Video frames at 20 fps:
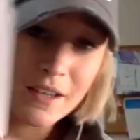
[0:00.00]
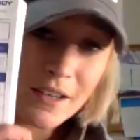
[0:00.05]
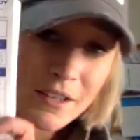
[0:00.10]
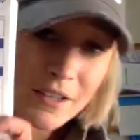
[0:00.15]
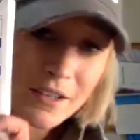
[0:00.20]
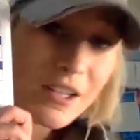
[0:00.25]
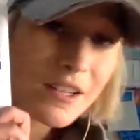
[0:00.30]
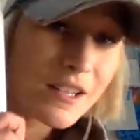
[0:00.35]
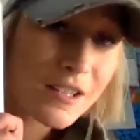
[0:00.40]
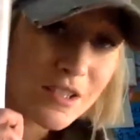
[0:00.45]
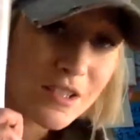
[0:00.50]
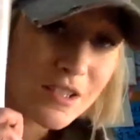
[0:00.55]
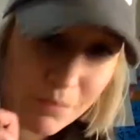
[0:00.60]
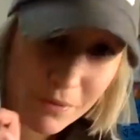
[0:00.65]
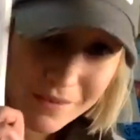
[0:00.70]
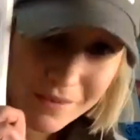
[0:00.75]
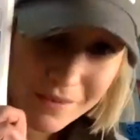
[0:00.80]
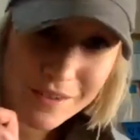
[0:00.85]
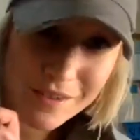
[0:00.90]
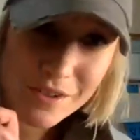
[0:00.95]
you need to
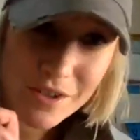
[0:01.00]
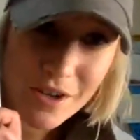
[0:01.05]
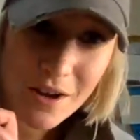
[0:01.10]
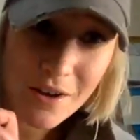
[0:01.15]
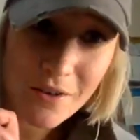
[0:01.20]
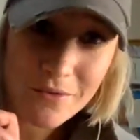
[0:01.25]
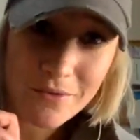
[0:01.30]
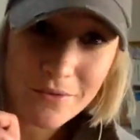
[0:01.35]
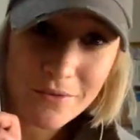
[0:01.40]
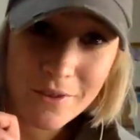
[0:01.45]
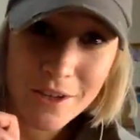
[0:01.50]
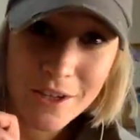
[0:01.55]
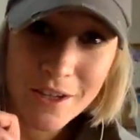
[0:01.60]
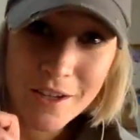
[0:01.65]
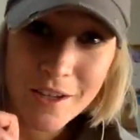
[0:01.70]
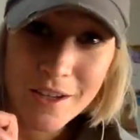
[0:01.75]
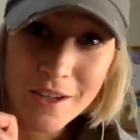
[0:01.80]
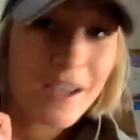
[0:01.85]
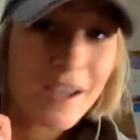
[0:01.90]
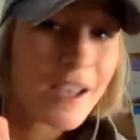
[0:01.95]
print this off,
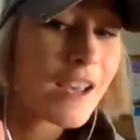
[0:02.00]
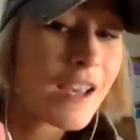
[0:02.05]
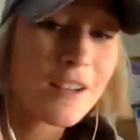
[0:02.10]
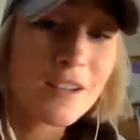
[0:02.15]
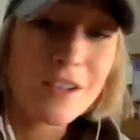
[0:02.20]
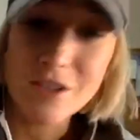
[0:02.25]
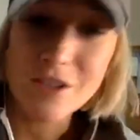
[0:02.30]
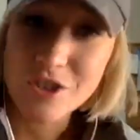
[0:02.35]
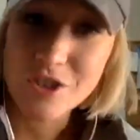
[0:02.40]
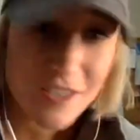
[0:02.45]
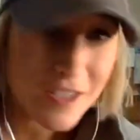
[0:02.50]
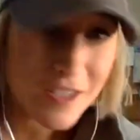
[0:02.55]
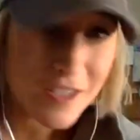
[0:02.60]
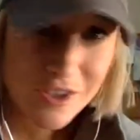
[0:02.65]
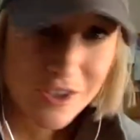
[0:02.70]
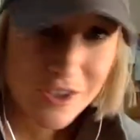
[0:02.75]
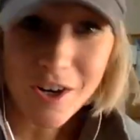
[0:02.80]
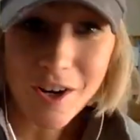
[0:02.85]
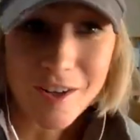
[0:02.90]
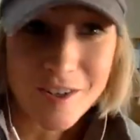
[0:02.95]
and you just need to
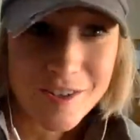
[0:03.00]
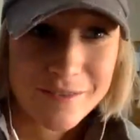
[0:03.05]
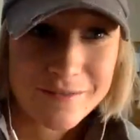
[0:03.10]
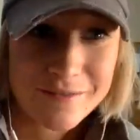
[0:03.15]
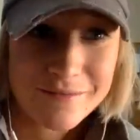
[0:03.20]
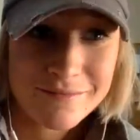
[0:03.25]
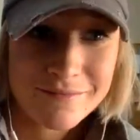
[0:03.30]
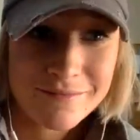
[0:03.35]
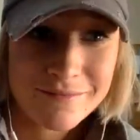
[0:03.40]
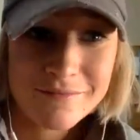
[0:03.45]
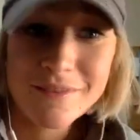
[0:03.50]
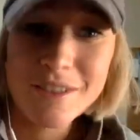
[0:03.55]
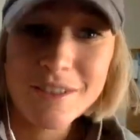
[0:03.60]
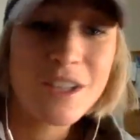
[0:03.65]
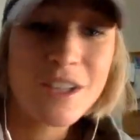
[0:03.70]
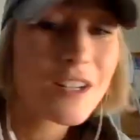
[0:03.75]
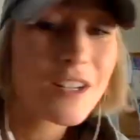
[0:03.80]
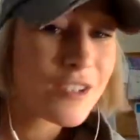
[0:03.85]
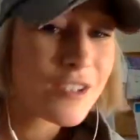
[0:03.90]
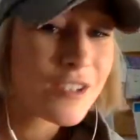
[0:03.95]
start. You need to